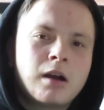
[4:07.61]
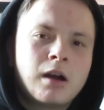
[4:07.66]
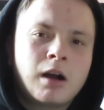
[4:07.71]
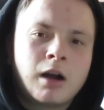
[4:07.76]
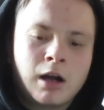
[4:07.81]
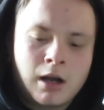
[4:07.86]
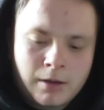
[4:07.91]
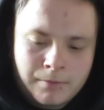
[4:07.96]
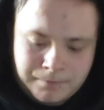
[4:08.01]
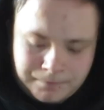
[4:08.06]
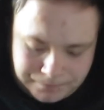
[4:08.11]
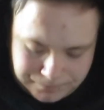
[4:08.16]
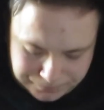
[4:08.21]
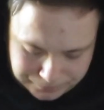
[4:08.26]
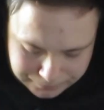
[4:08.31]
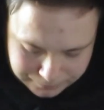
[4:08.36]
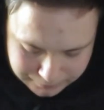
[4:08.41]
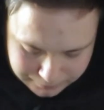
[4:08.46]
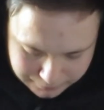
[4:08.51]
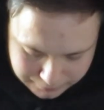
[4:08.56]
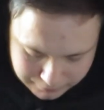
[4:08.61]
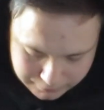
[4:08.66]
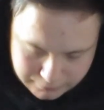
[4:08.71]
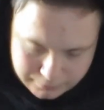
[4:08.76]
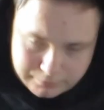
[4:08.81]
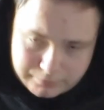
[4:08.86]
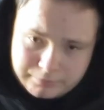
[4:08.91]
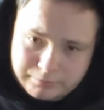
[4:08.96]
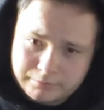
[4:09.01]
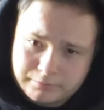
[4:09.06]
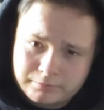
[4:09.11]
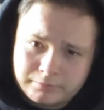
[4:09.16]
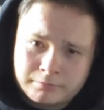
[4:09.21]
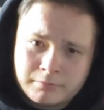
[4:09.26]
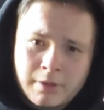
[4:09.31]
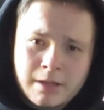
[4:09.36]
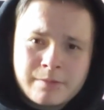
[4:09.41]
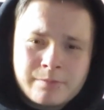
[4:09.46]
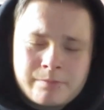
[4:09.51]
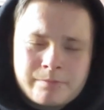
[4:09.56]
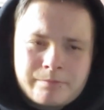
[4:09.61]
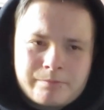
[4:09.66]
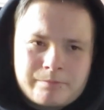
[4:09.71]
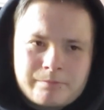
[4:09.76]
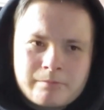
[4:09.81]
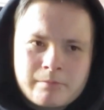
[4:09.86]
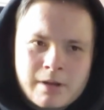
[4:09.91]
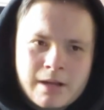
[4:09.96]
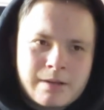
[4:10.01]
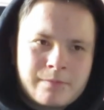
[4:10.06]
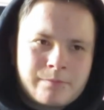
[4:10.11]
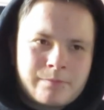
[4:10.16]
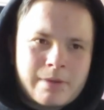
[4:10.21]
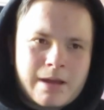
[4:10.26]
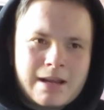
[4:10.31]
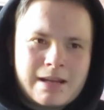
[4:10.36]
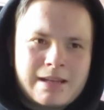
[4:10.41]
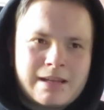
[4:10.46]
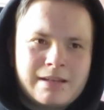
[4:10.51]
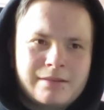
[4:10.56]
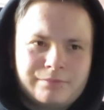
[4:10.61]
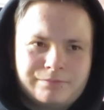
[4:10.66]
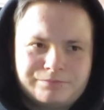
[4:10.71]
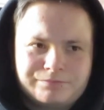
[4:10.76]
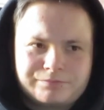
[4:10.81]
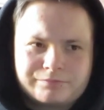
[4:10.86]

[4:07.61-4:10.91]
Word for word: Um, my my belly